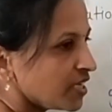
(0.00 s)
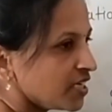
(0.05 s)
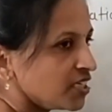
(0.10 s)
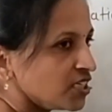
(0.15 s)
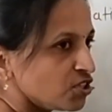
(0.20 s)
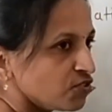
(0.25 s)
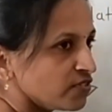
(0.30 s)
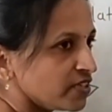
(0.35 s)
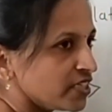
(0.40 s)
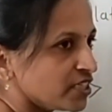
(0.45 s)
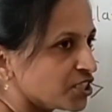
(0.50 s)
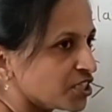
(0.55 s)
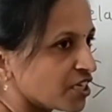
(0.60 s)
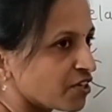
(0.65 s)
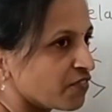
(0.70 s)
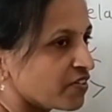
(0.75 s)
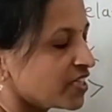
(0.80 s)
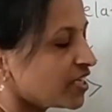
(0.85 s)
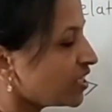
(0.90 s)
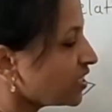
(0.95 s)
then it will
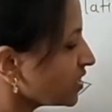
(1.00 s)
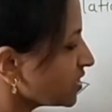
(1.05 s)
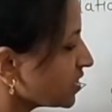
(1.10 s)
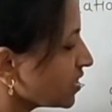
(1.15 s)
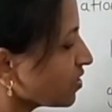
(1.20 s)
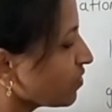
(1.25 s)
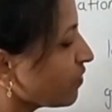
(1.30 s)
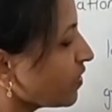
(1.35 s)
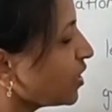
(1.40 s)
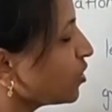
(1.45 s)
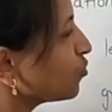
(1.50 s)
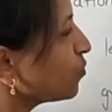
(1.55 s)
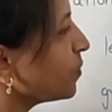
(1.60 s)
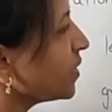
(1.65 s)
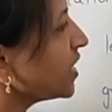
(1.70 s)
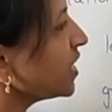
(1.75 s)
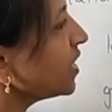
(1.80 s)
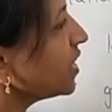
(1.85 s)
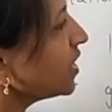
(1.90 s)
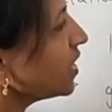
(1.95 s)
check whether it is equal to
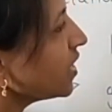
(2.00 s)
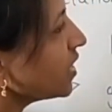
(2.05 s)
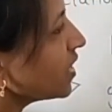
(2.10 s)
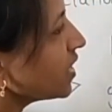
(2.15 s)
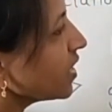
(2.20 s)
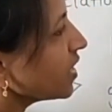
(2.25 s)
b.